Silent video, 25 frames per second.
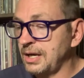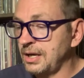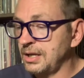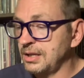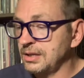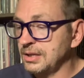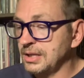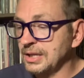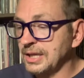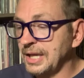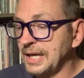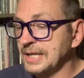
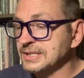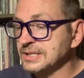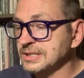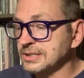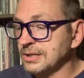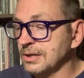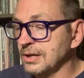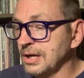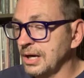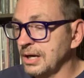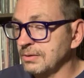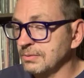the last
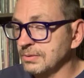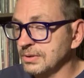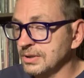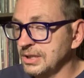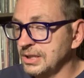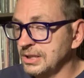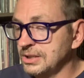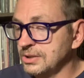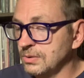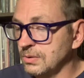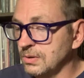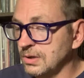song I really
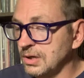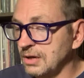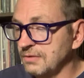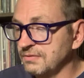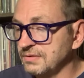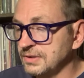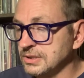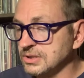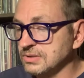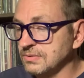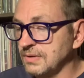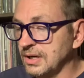adore off
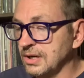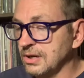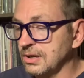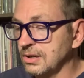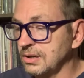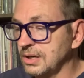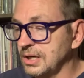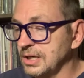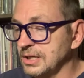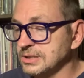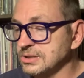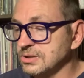this record
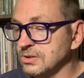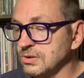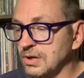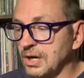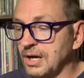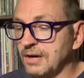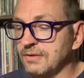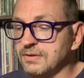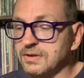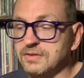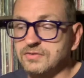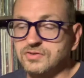is her
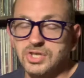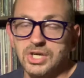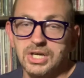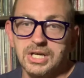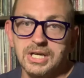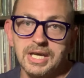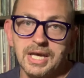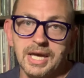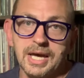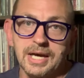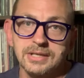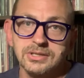cover of Johnny
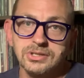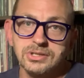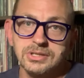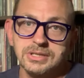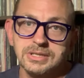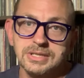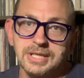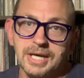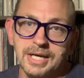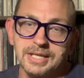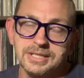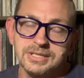Cash's
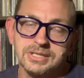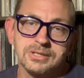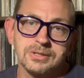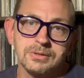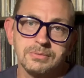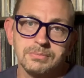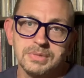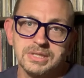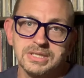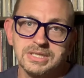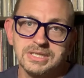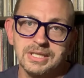I Still
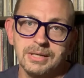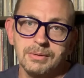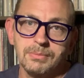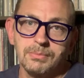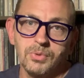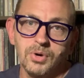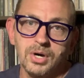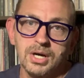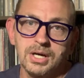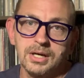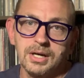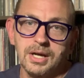Miss
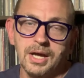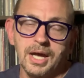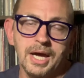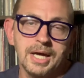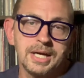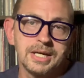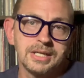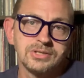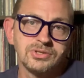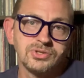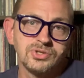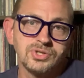Someone, and
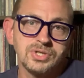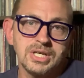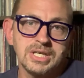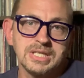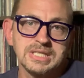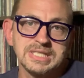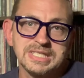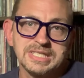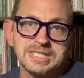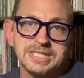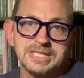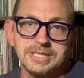it's
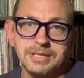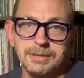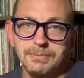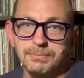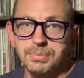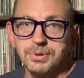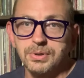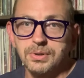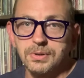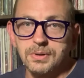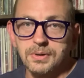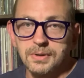just
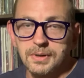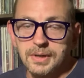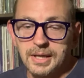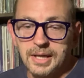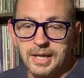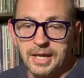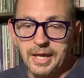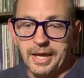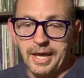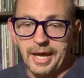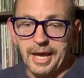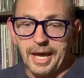simple
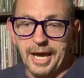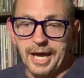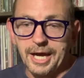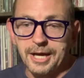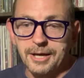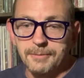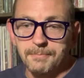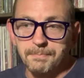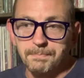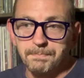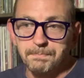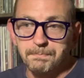
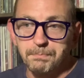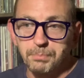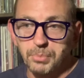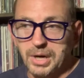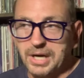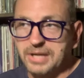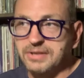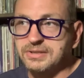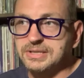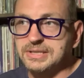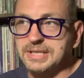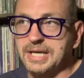and
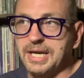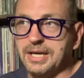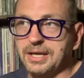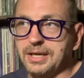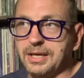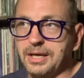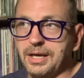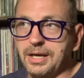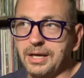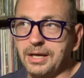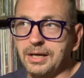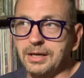
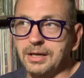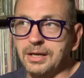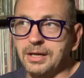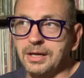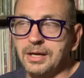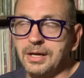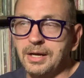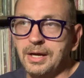breathtaking,